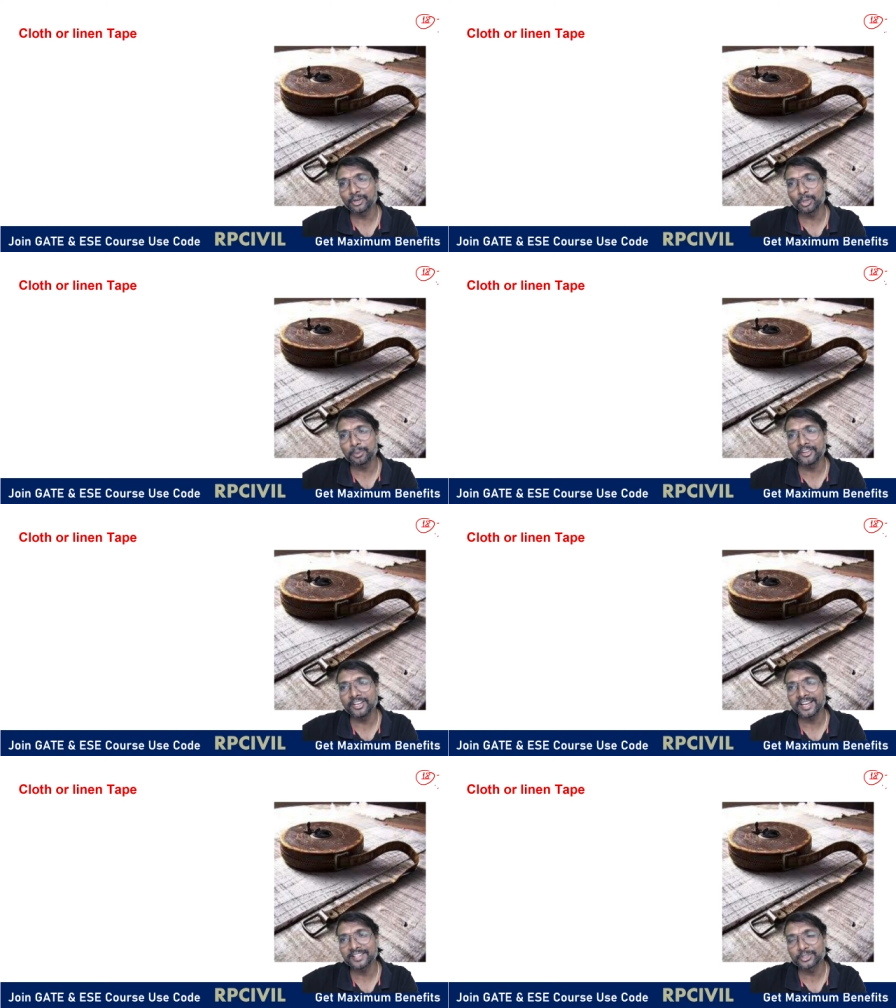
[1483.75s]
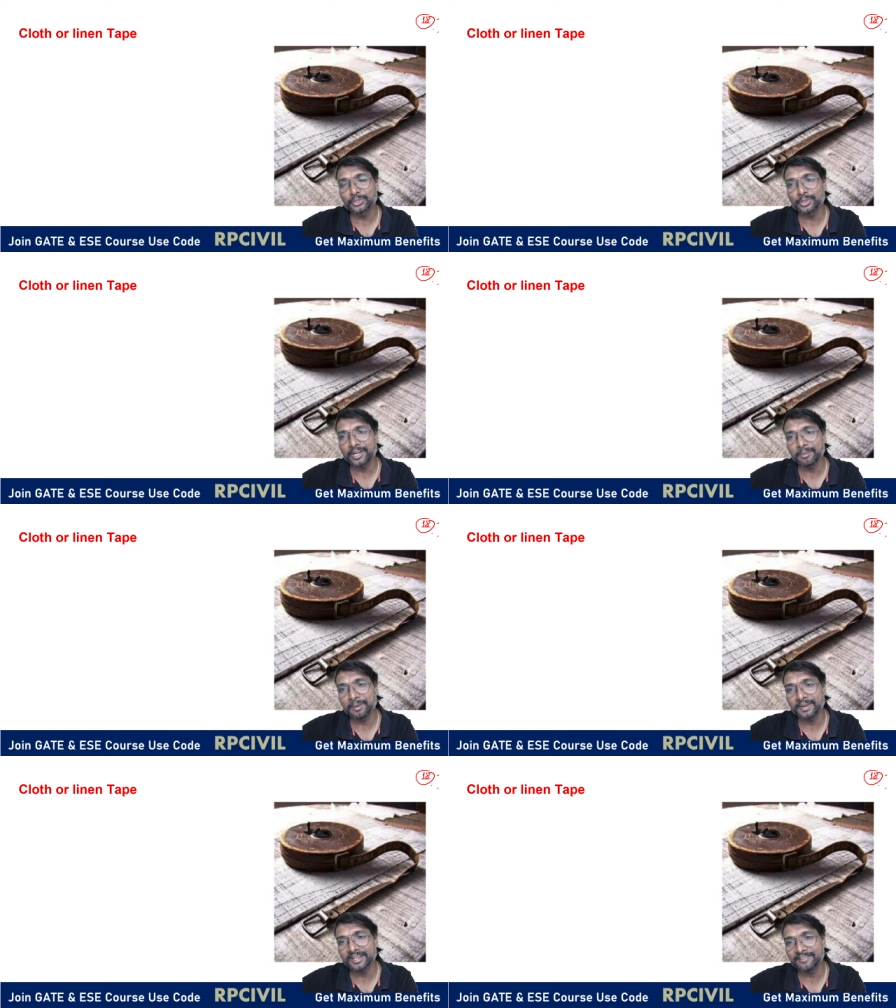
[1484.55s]
Nobody will ask you to
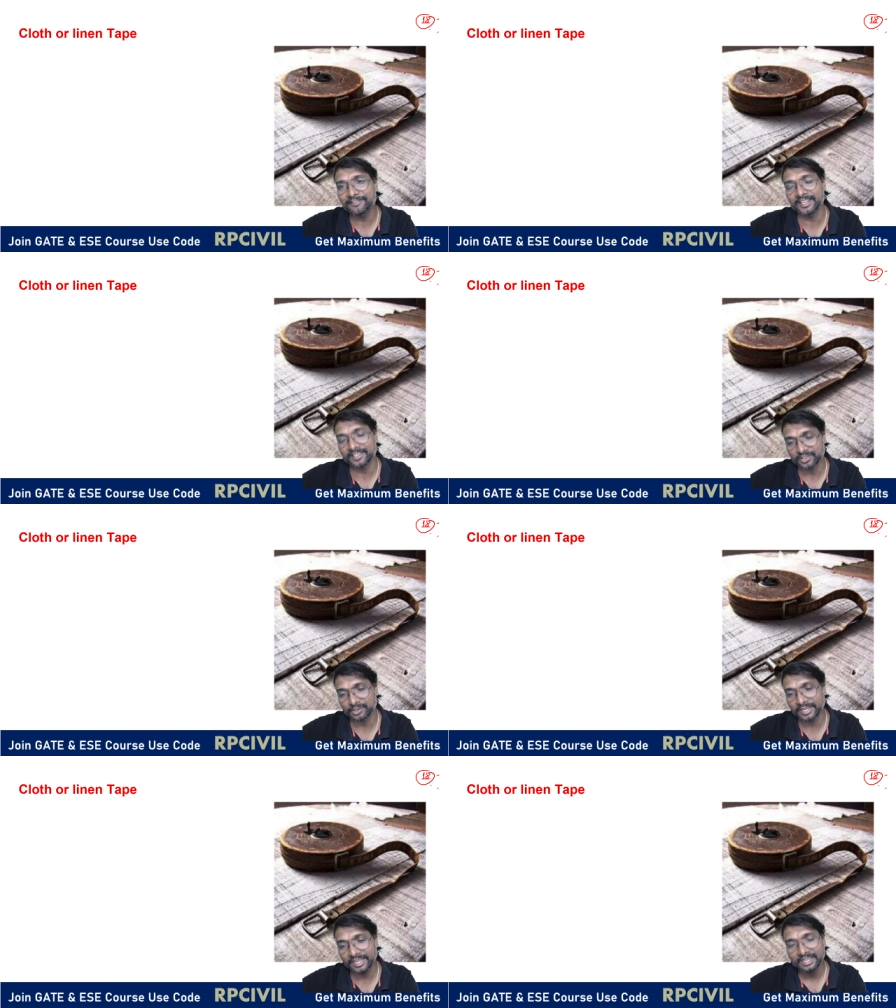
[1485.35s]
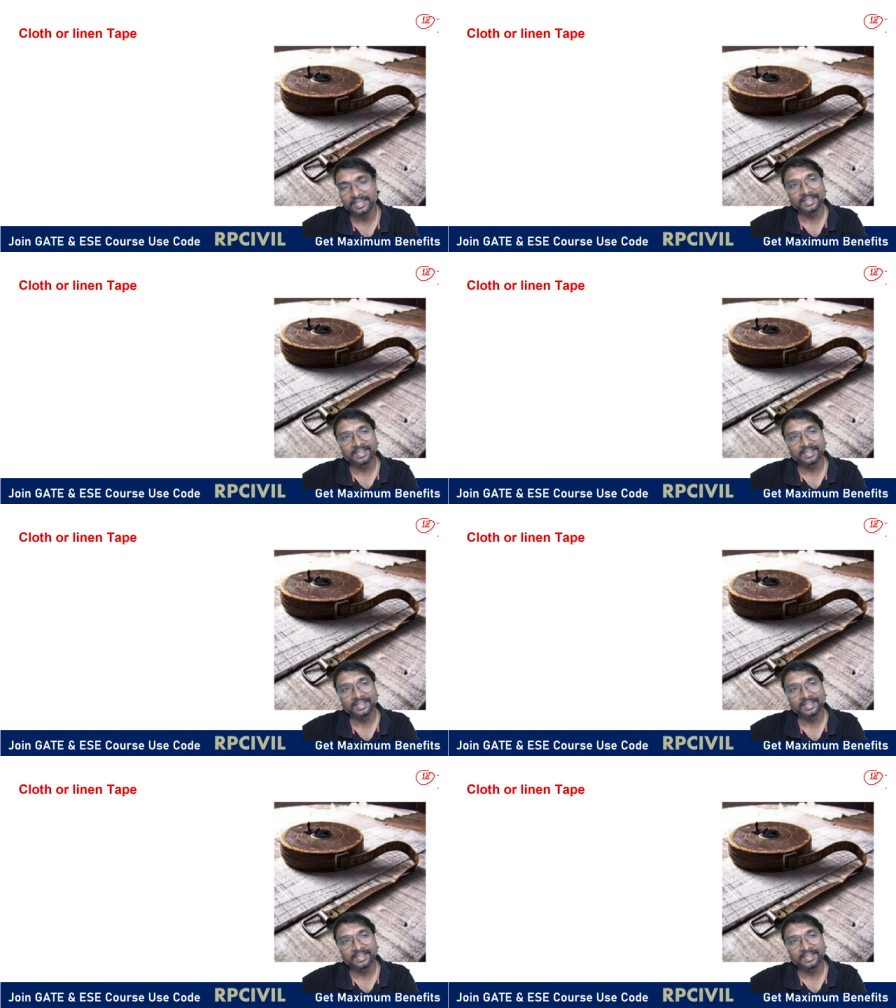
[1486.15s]
remember the figures, okay?